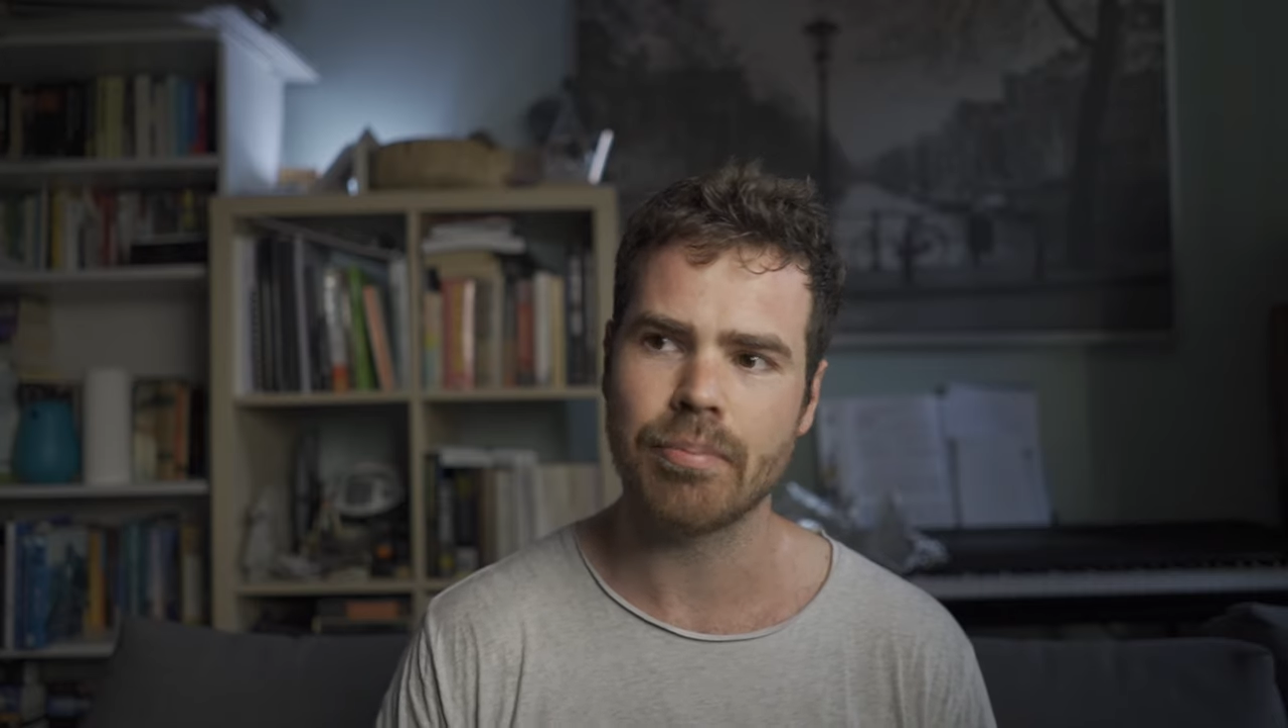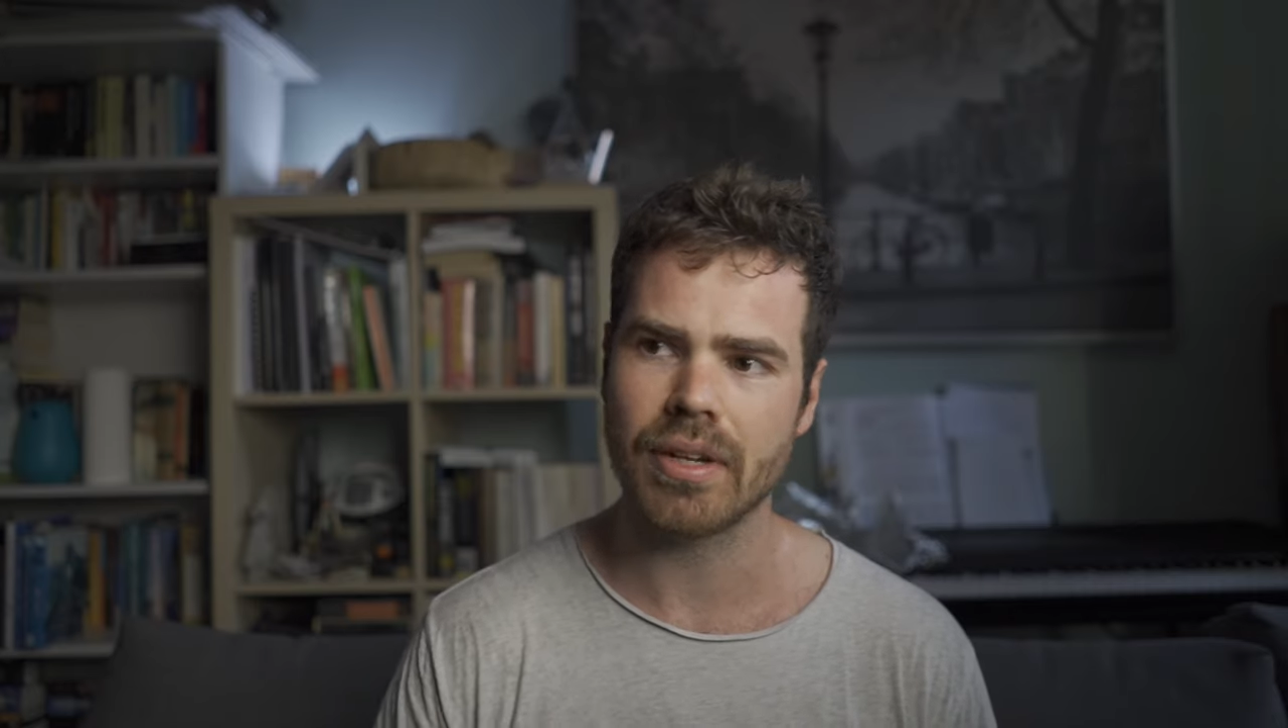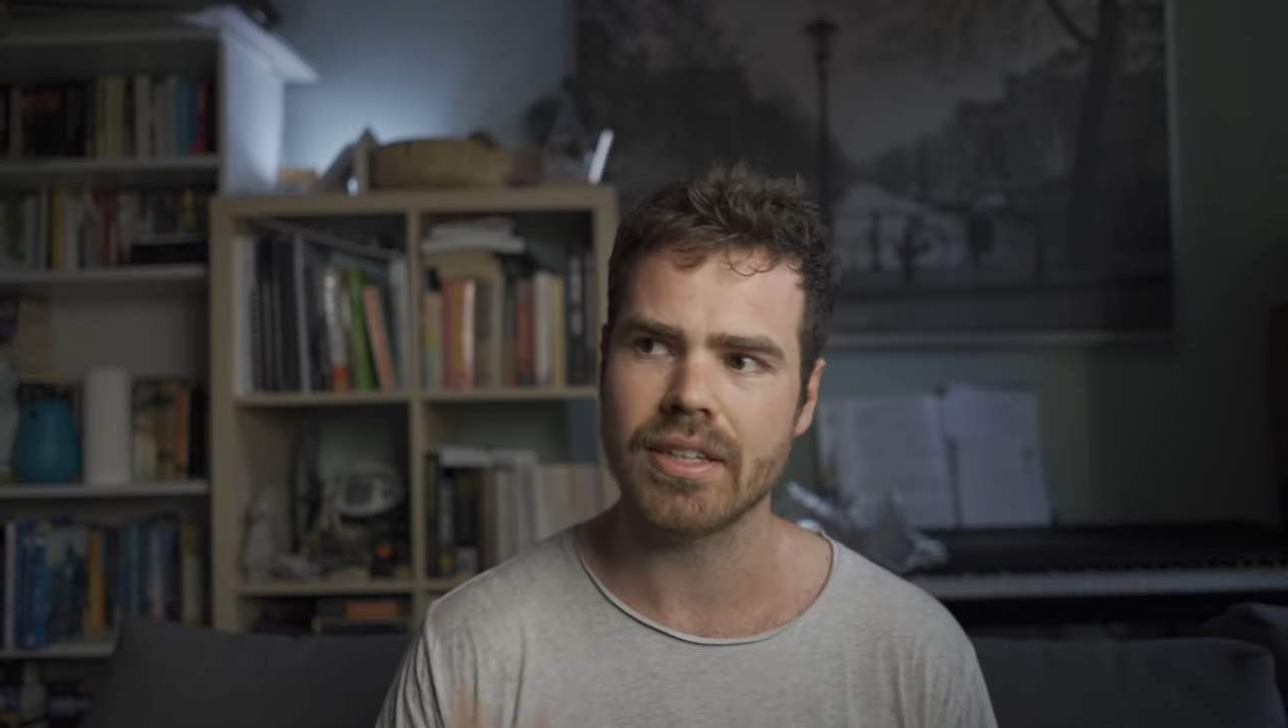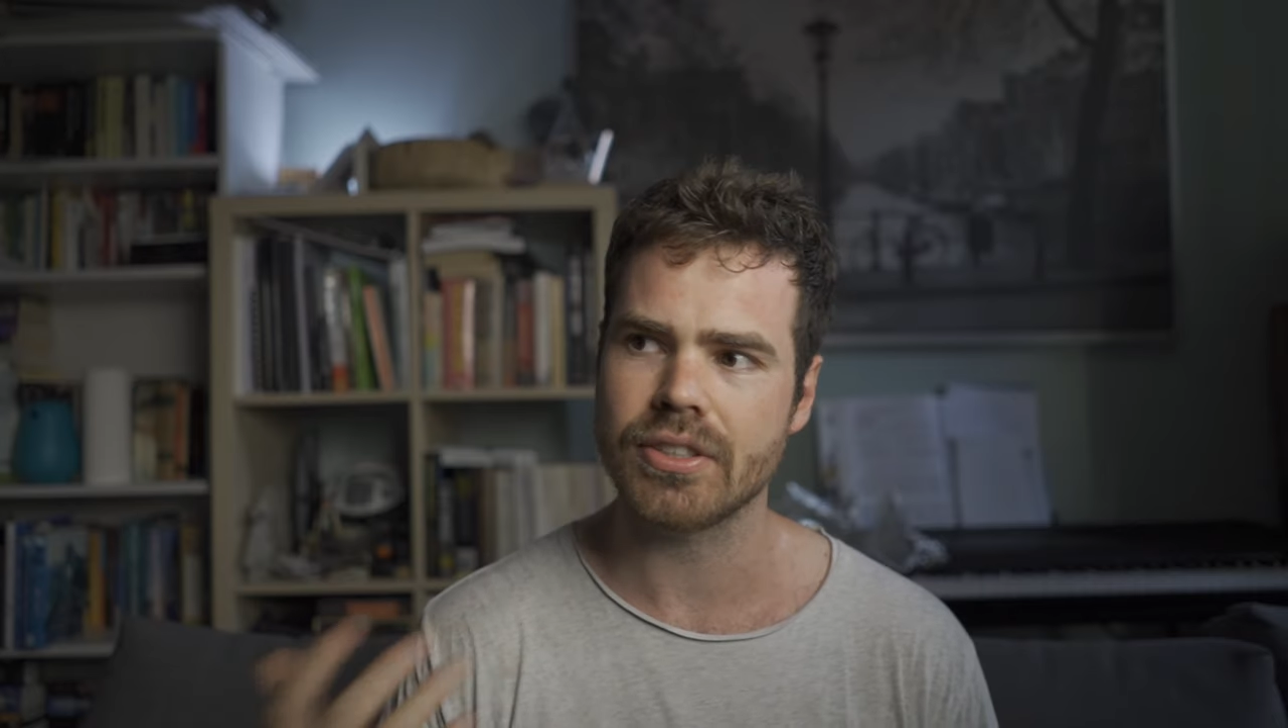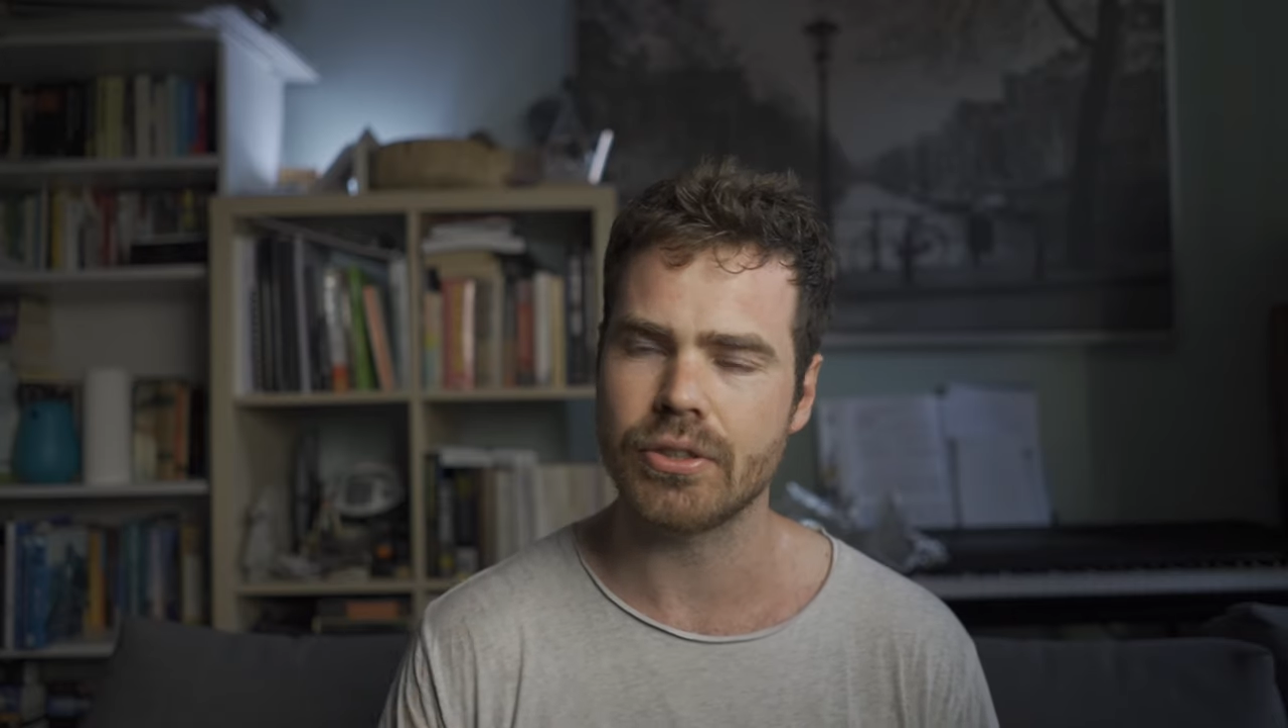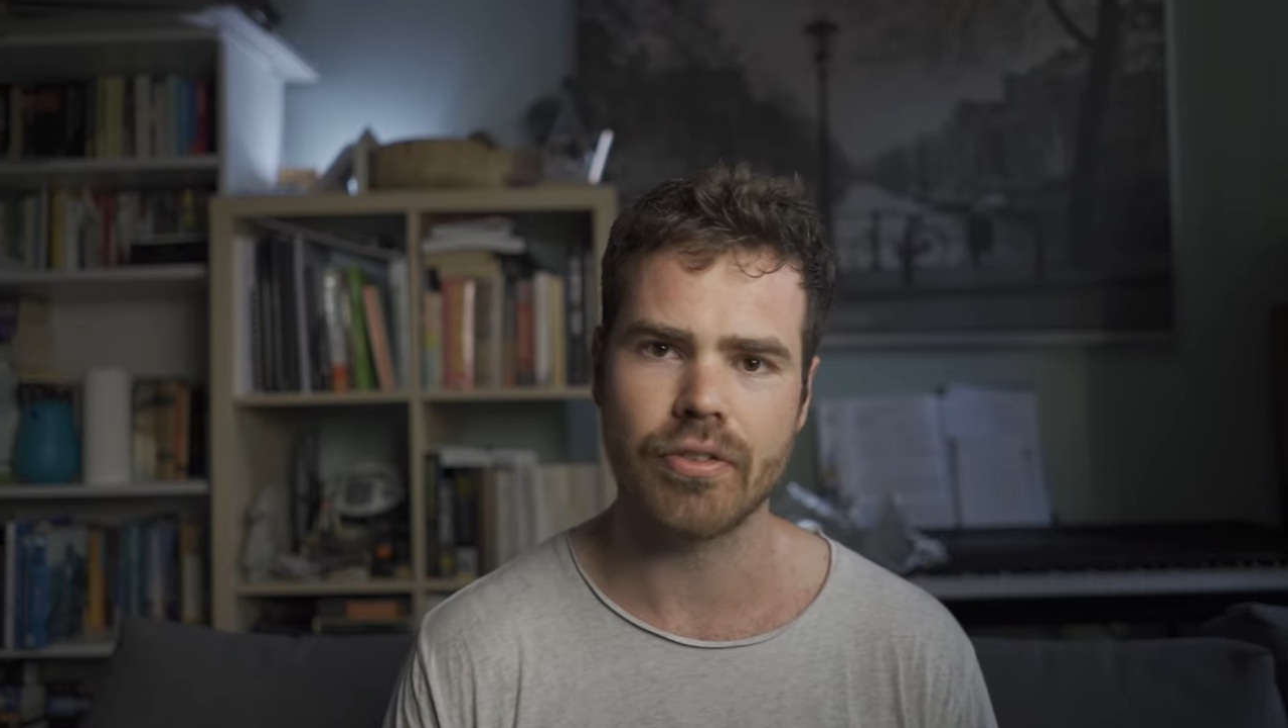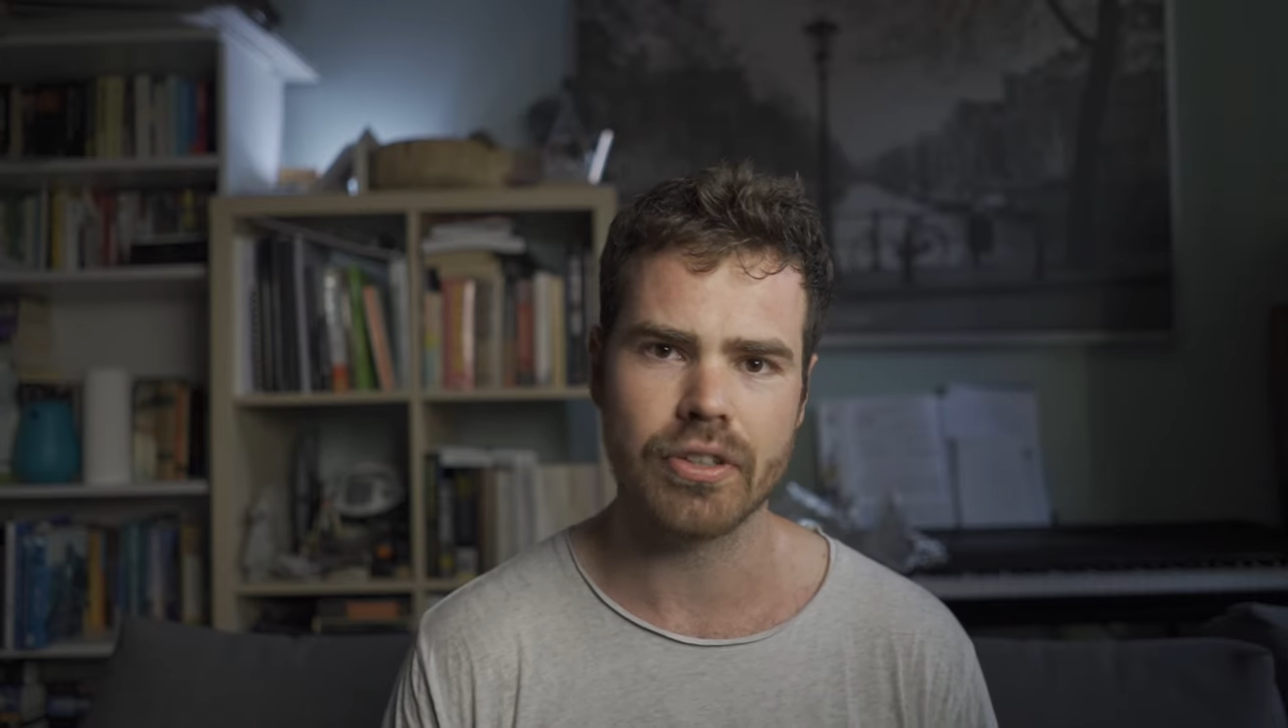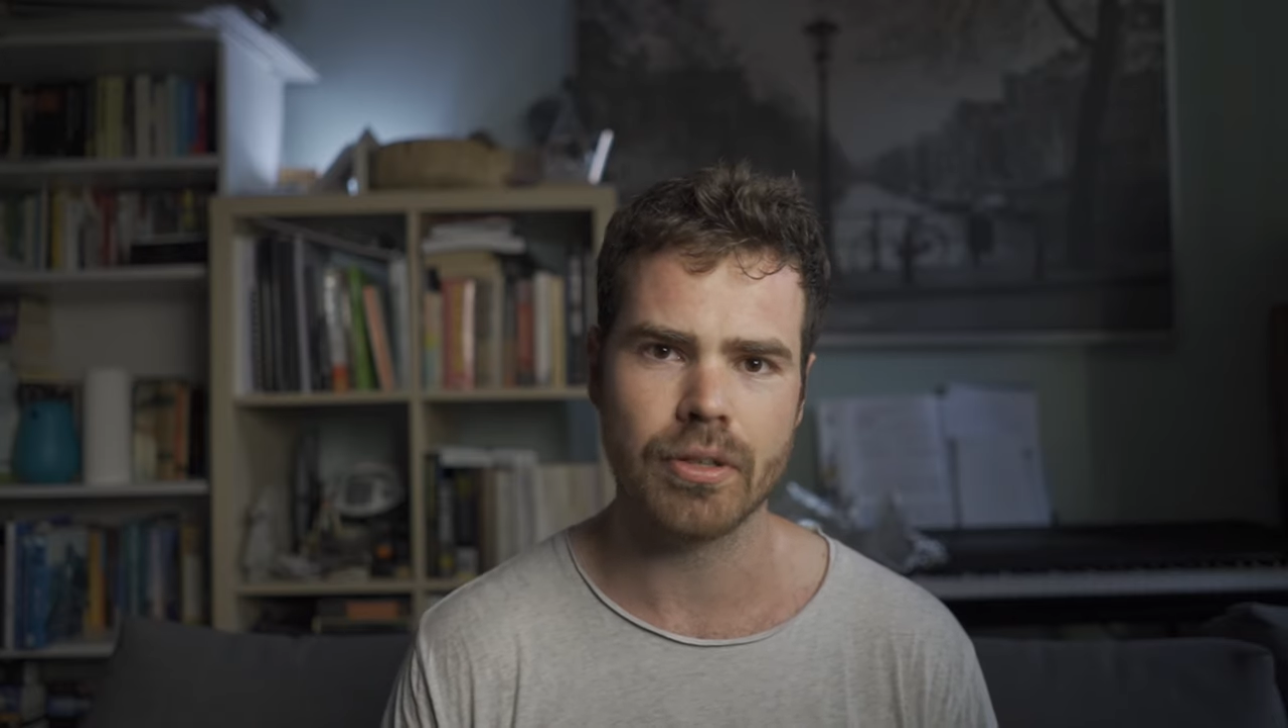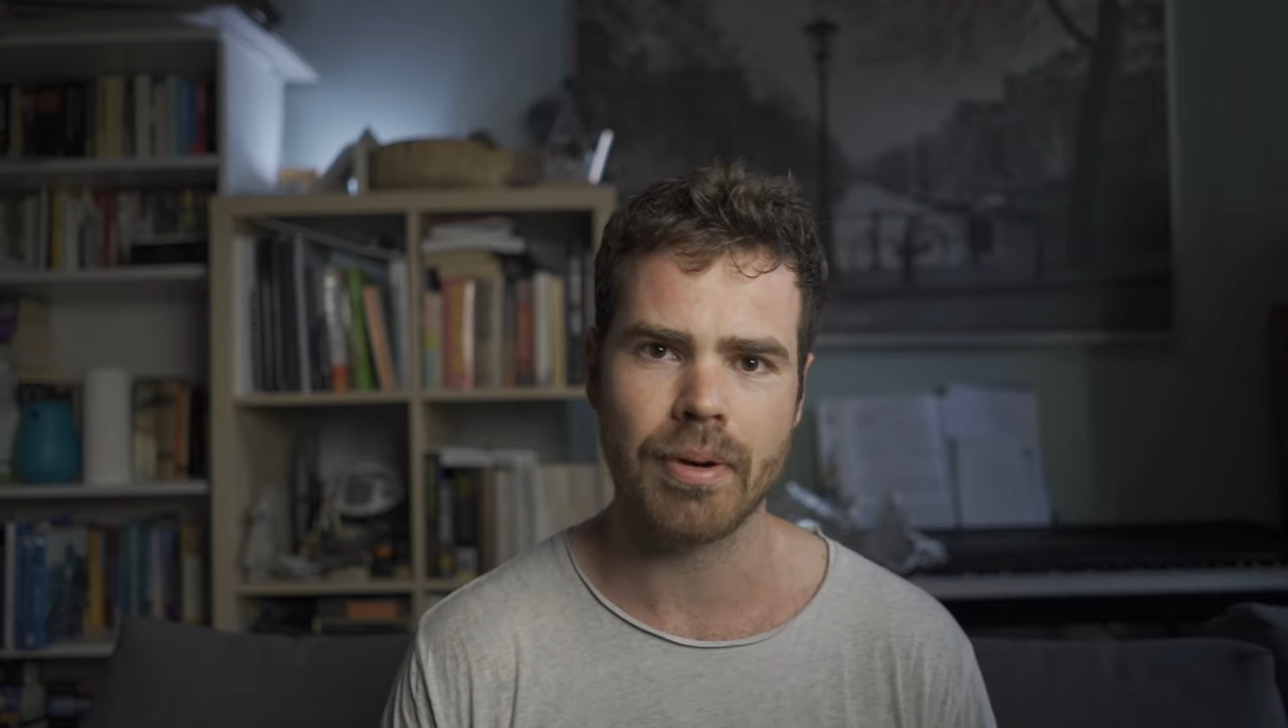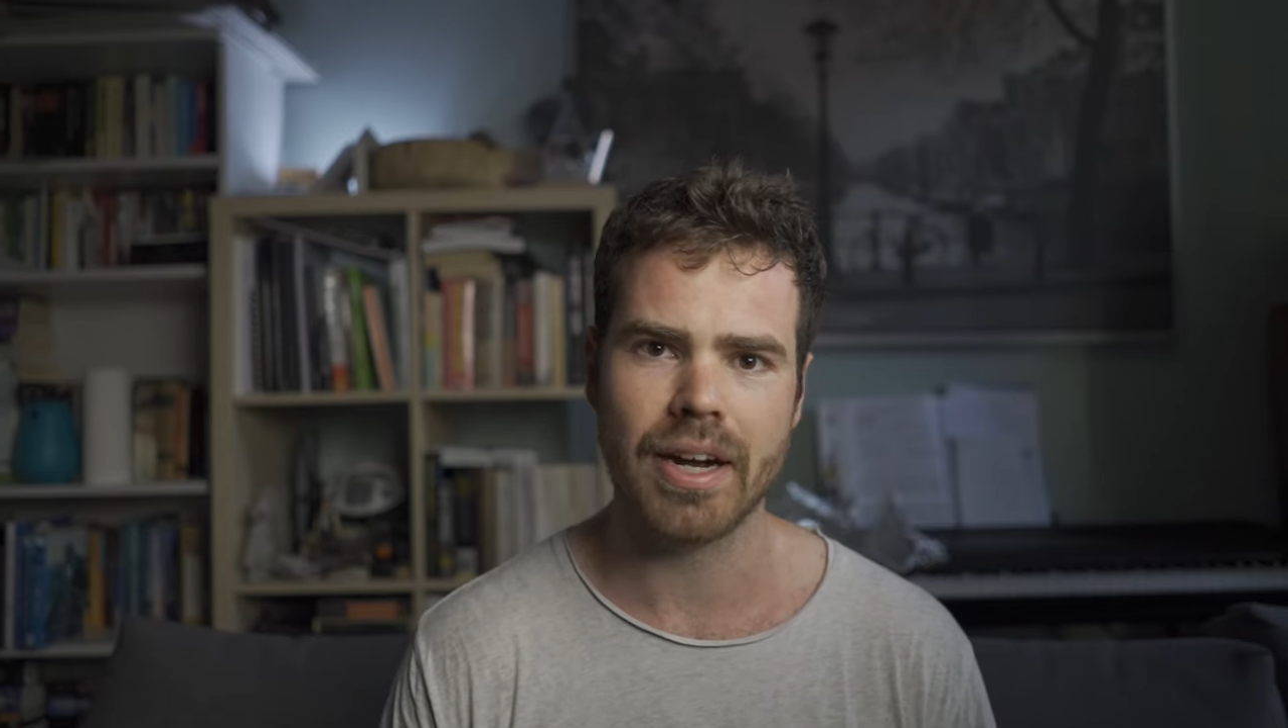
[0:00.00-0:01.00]
plus you've
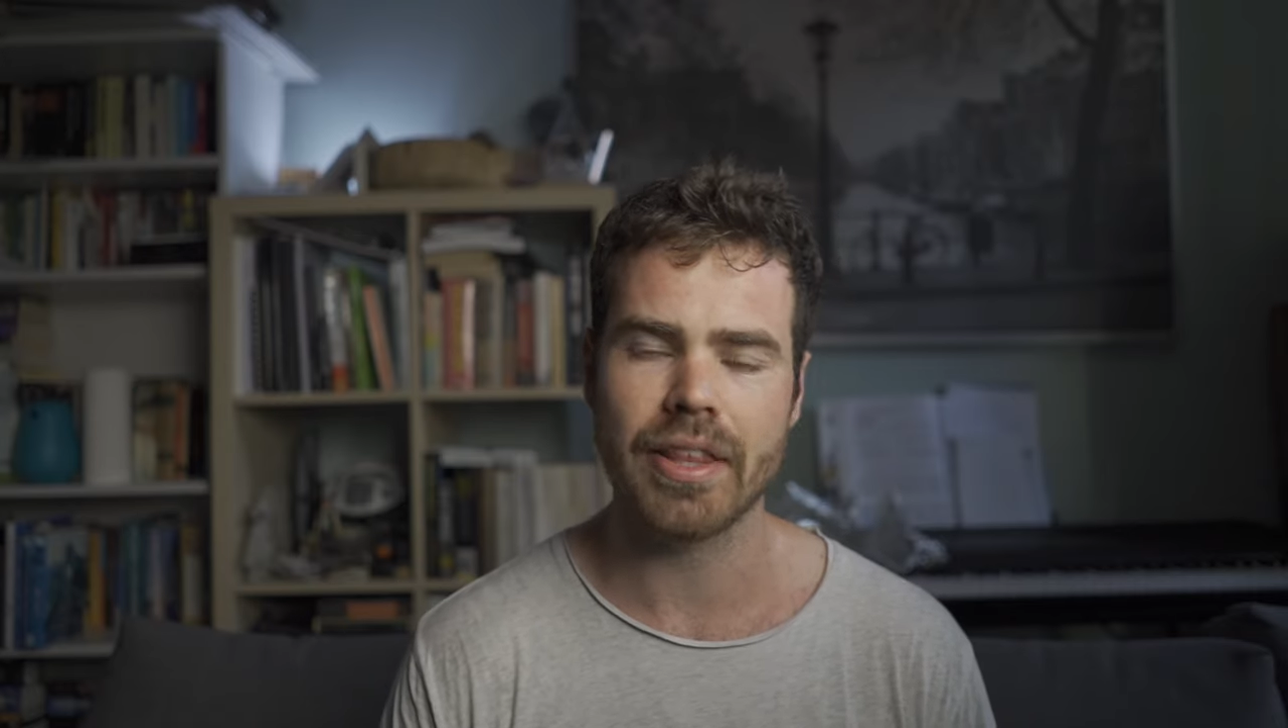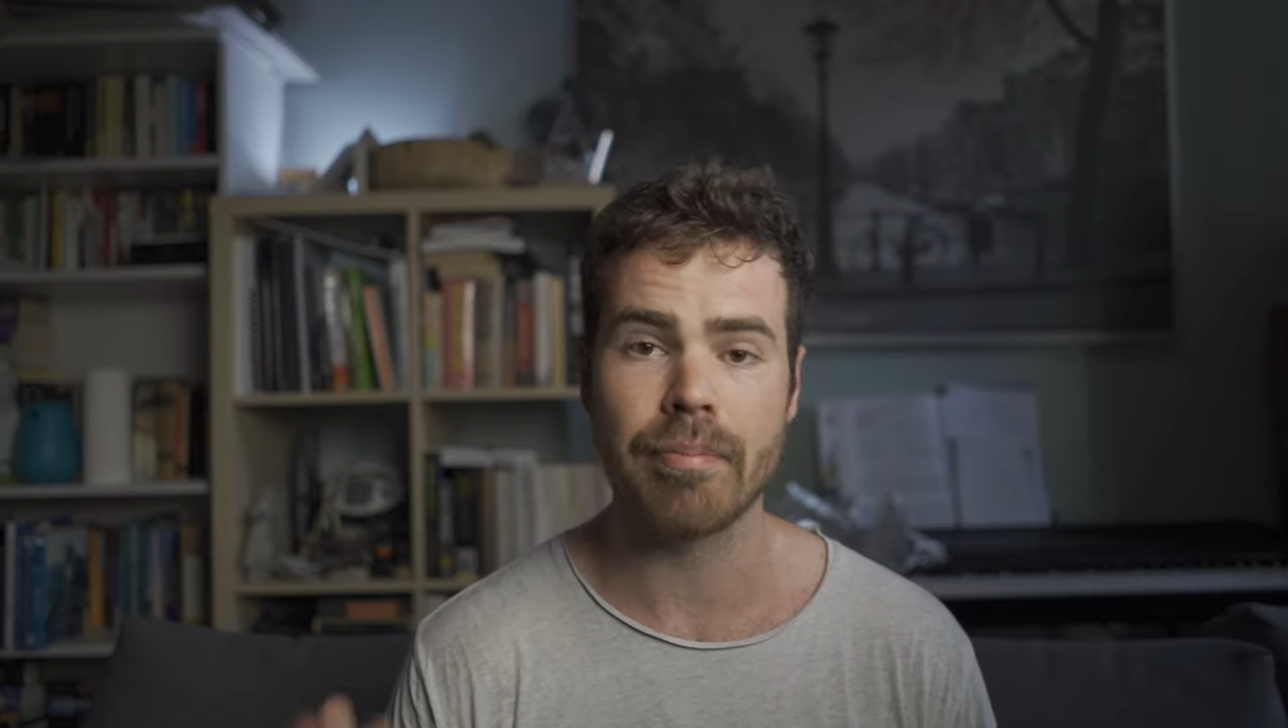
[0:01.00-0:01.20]
got to buy